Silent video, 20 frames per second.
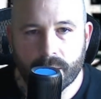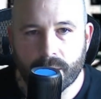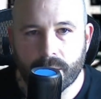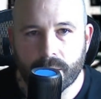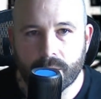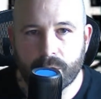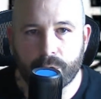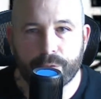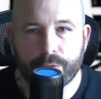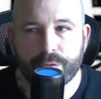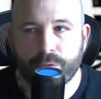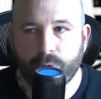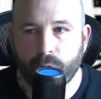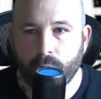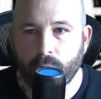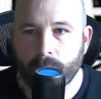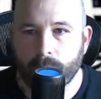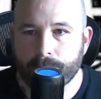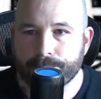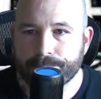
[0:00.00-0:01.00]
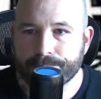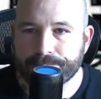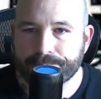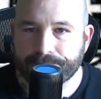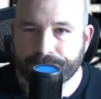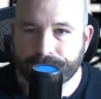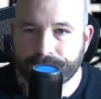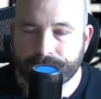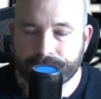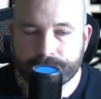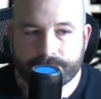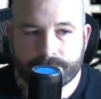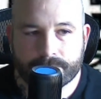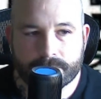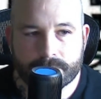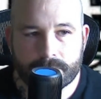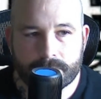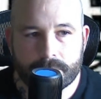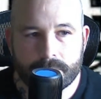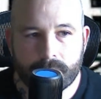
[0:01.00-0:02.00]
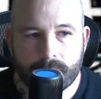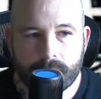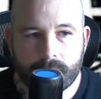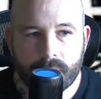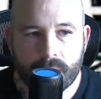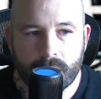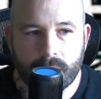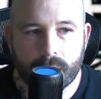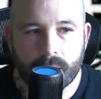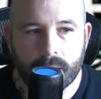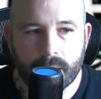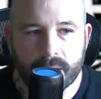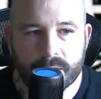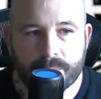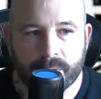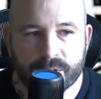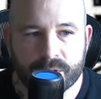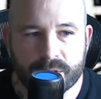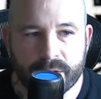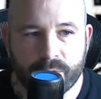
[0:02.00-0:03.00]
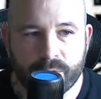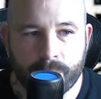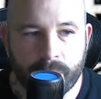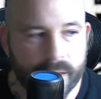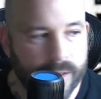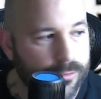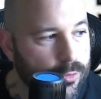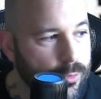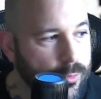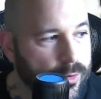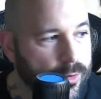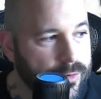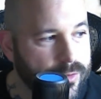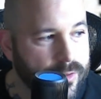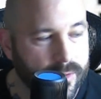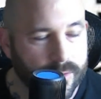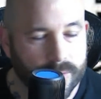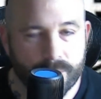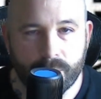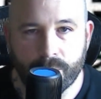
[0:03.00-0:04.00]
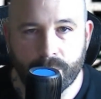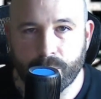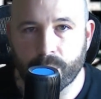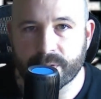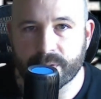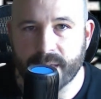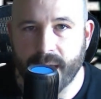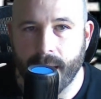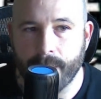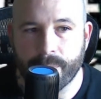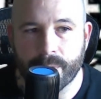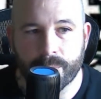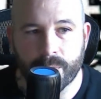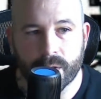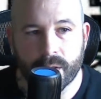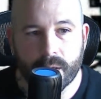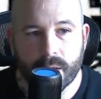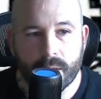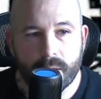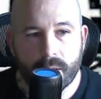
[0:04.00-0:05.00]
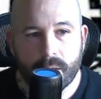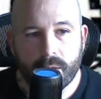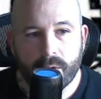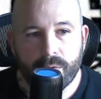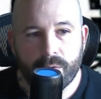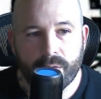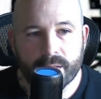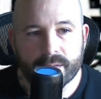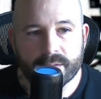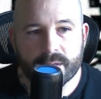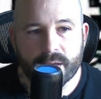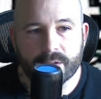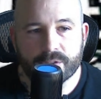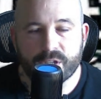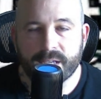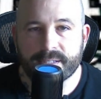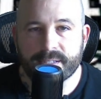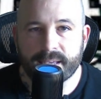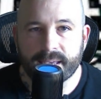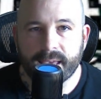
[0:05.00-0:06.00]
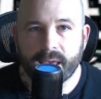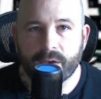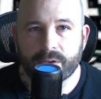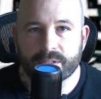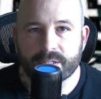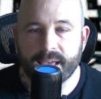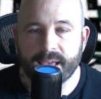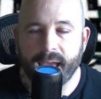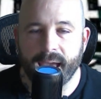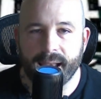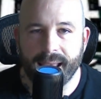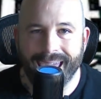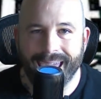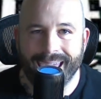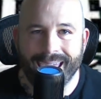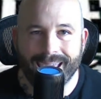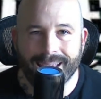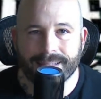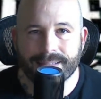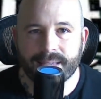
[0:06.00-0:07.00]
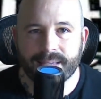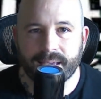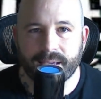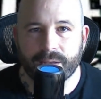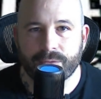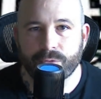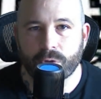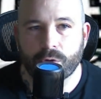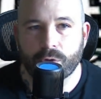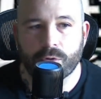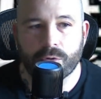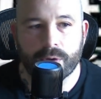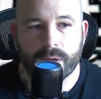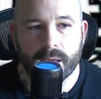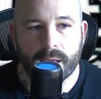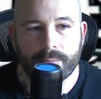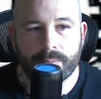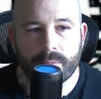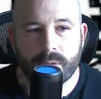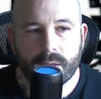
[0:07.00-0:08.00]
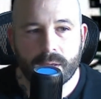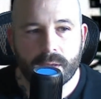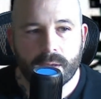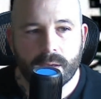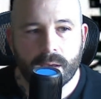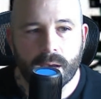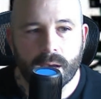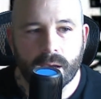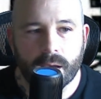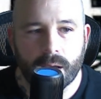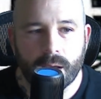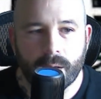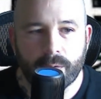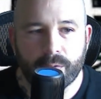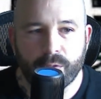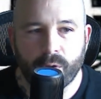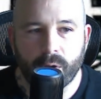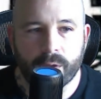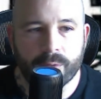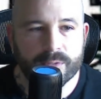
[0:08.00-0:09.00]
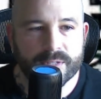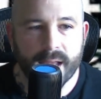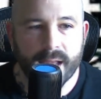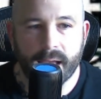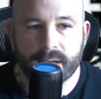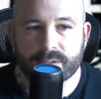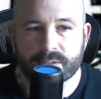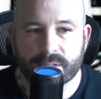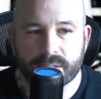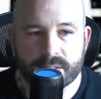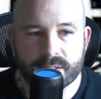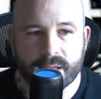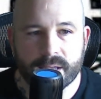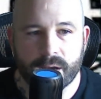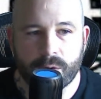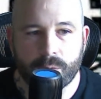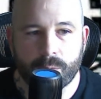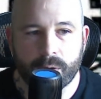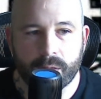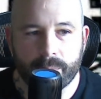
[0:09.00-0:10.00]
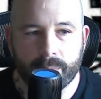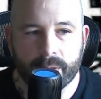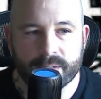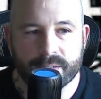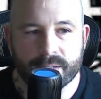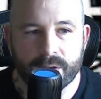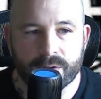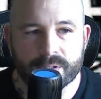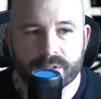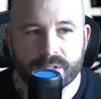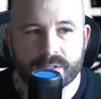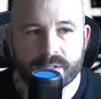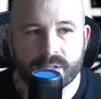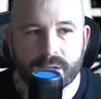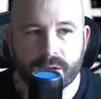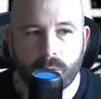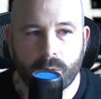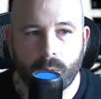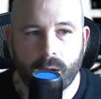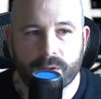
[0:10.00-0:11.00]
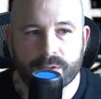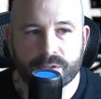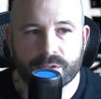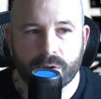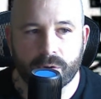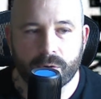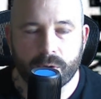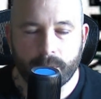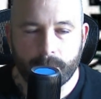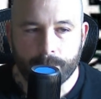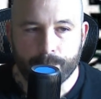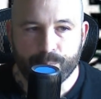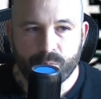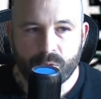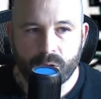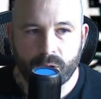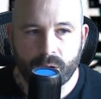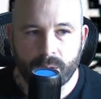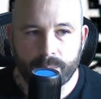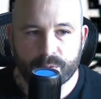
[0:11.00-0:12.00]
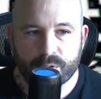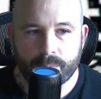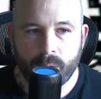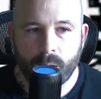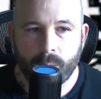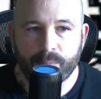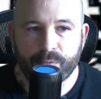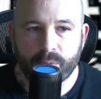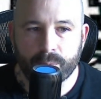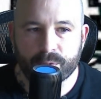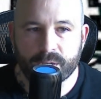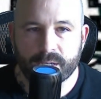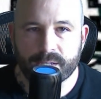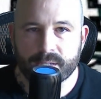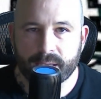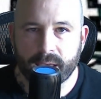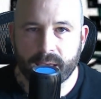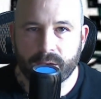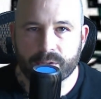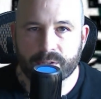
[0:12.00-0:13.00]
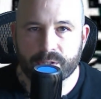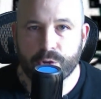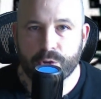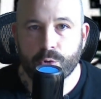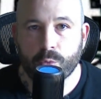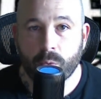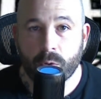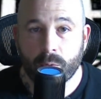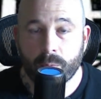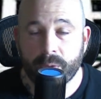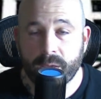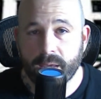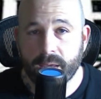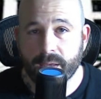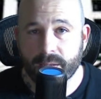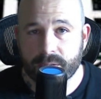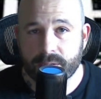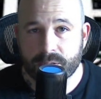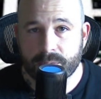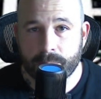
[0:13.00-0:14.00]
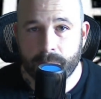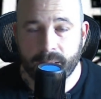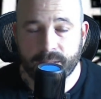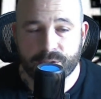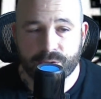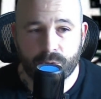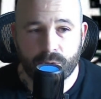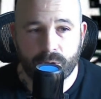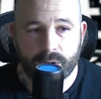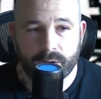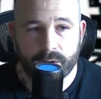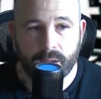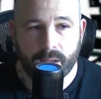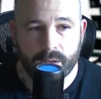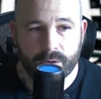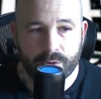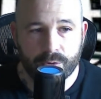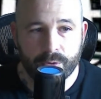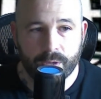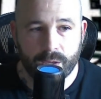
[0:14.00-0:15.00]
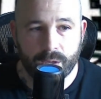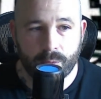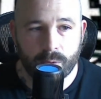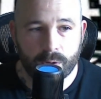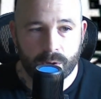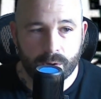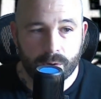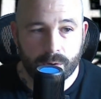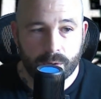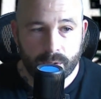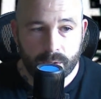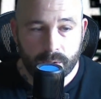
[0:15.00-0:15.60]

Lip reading: confirm as much as everybody rumored for it to happen, but that Jason Kelce had a hand in recruiting him. Thought he was an excellent center, one of the best centers he's seen in a while. So some help from Jason Kelce, who will be his mentor and who he will